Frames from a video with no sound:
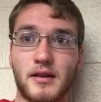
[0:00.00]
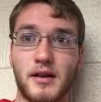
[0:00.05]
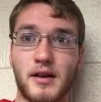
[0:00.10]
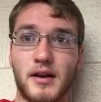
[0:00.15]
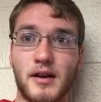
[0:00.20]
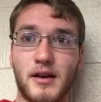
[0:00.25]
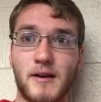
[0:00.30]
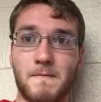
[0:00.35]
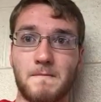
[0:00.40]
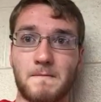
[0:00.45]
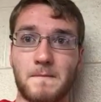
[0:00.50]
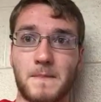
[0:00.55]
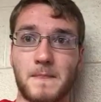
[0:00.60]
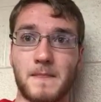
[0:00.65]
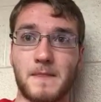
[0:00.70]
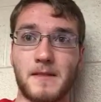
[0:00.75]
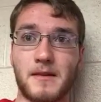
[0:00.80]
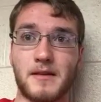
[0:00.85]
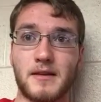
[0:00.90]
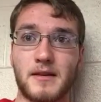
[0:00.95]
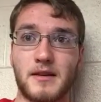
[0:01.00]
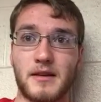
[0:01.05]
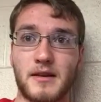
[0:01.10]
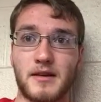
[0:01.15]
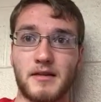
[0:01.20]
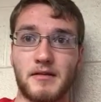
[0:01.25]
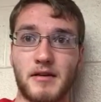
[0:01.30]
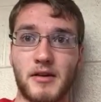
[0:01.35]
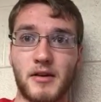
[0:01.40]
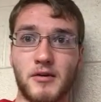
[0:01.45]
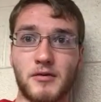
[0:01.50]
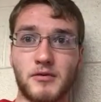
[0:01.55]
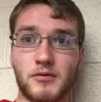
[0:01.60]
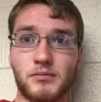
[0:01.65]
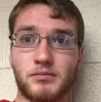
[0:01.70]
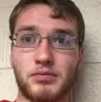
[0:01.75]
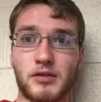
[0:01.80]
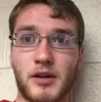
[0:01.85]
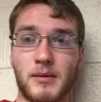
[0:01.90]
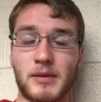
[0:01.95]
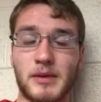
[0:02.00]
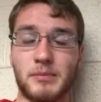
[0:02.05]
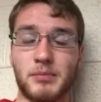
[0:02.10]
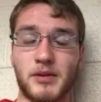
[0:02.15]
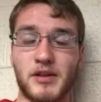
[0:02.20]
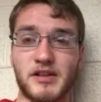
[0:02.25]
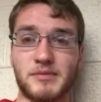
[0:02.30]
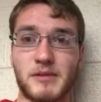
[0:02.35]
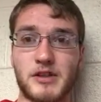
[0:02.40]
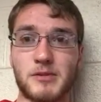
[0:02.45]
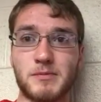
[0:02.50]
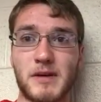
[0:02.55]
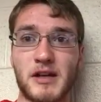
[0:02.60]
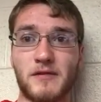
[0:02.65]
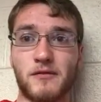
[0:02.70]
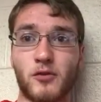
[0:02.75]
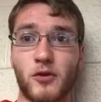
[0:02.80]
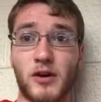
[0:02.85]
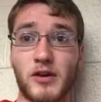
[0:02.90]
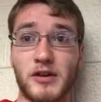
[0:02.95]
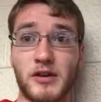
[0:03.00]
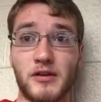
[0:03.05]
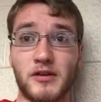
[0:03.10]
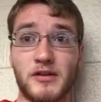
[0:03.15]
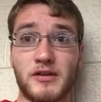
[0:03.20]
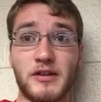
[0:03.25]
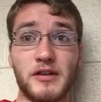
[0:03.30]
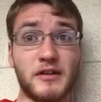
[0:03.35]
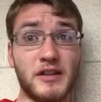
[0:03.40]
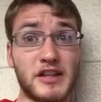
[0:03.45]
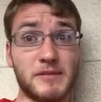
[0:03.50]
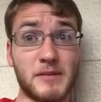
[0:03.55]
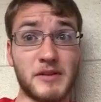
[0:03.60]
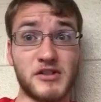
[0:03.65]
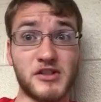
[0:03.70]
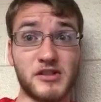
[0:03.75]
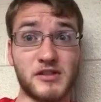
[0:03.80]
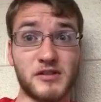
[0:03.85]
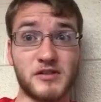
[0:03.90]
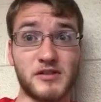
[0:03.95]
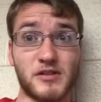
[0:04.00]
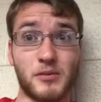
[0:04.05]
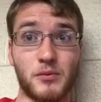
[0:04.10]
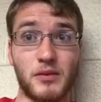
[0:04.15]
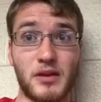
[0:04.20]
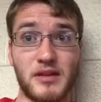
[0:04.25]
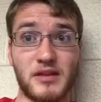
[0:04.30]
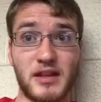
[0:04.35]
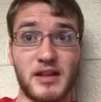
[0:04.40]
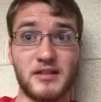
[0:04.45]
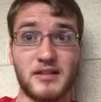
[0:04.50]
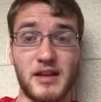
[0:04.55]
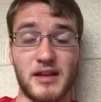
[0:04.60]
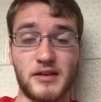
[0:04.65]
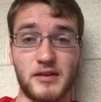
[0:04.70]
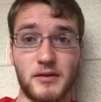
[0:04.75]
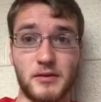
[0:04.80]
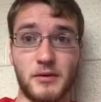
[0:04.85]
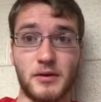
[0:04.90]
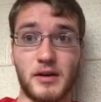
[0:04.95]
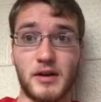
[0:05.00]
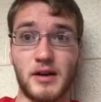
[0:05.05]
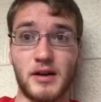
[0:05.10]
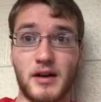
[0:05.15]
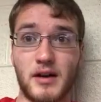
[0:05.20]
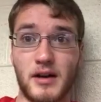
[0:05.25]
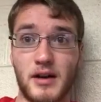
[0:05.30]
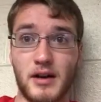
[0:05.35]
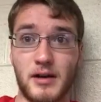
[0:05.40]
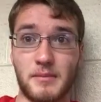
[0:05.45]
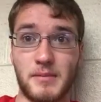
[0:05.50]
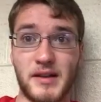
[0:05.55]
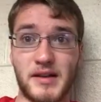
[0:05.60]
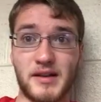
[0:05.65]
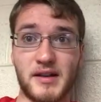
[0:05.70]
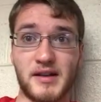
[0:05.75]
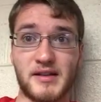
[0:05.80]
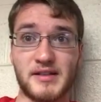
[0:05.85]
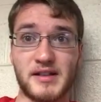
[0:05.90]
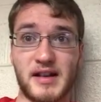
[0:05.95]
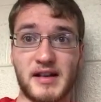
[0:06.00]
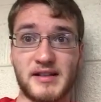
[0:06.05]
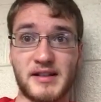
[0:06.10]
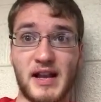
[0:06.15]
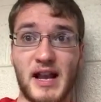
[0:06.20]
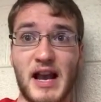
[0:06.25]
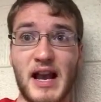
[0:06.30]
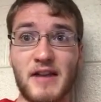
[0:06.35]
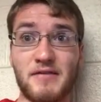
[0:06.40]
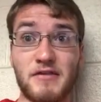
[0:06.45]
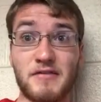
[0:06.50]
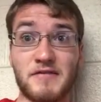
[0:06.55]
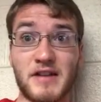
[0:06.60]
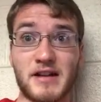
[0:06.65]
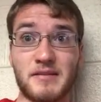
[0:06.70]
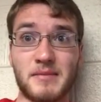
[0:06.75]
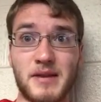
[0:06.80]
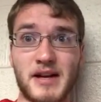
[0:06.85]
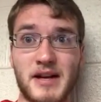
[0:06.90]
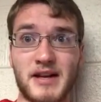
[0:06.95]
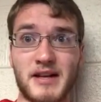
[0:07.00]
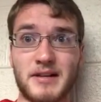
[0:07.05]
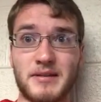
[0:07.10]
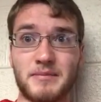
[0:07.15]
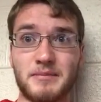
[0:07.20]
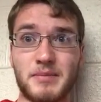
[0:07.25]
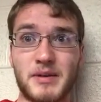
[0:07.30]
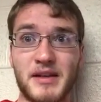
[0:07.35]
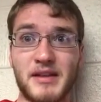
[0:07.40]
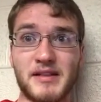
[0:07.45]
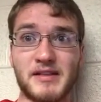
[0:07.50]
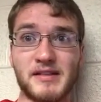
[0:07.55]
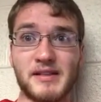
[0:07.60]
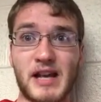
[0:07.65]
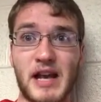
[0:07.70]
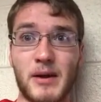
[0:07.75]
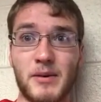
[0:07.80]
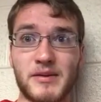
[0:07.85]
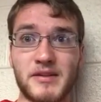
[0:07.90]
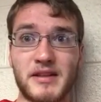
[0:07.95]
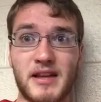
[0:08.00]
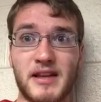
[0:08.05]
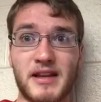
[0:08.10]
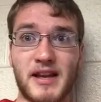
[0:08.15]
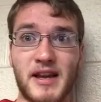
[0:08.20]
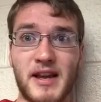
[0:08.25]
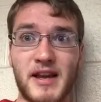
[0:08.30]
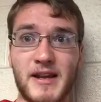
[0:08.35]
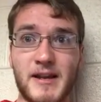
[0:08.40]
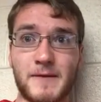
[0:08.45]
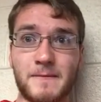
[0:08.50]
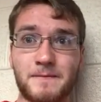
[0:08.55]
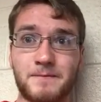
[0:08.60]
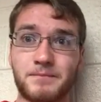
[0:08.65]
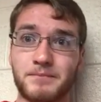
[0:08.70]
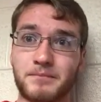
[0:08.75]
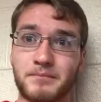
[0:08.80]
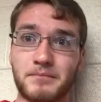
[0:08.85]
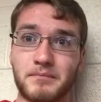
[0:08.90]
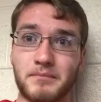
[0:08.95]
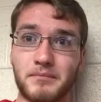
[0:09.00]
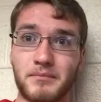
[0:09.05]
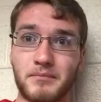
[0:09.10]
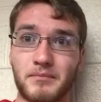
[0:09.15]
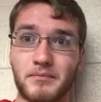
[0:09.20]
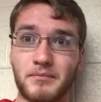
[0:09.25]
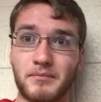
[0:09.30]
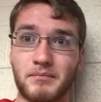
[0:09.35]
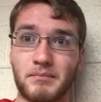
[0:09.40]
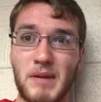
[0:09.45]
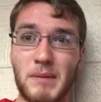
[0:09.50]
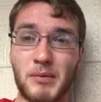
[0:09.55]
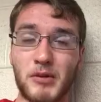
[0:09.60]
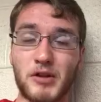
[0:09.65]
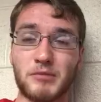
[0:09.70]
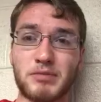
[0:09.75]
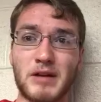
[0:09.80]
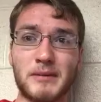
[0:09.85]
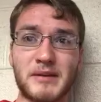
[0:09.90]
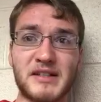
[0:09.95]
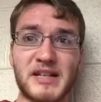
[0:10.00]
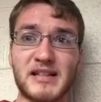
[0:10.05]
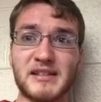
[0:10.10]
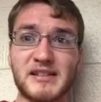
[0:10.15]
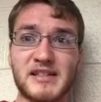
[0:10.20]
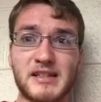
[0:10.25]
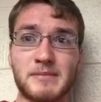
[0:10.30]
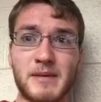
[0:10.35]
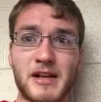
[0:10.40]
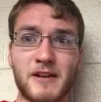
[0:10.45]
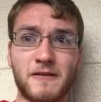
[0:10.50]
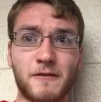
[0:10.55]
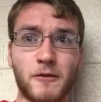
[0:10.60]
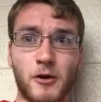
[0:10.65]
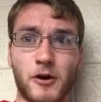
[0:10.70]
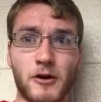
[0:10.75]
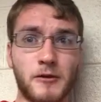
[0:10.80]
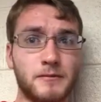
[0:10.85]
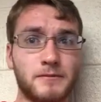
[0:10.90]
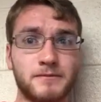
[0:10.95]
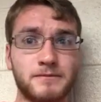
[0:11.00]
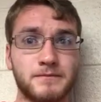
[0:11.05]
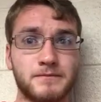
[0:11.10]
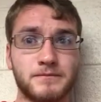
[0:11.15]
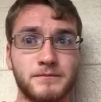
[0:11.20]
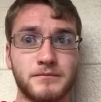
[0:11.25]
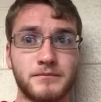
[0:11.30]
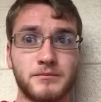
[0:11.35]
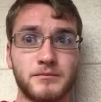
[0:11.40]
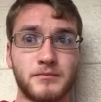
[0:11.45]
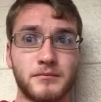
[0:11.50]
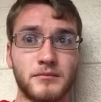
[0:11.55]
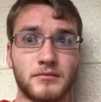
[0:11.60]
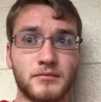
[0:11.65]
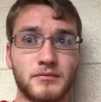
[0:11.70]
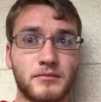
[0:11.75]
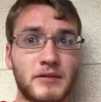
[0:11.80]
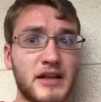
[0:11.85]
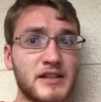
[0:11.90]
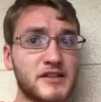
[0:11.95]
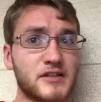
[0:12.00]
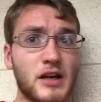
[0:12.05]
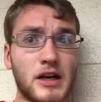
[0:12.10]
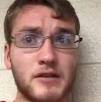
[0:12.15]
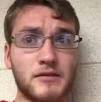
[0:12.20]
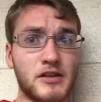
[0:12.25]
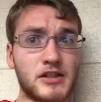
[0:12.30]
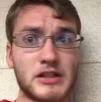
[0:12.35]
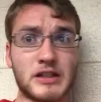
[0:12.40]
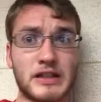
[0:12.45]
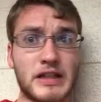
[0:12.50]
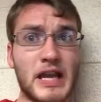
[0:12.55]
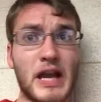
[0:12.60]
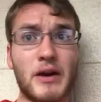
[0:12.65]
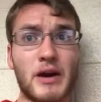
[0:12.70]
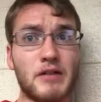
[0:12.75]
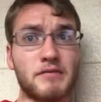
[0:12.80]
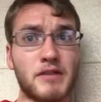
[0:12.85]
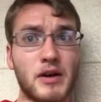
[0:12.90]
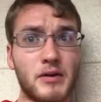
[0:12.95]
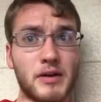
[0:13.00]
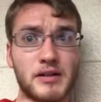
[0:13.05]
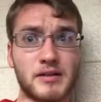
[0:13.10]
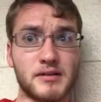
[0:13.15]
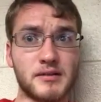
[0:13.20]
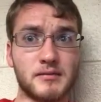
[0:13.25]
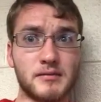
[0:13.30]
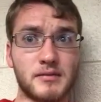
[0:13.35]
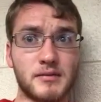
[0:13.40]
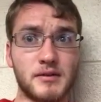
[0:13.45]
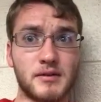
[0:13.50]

They don't probably put as much metaphor in there nearly as much as we think they do. Because as I reread my piece, I was like, hey, people could probably take this as metaphor. That's not originally how I wrote it.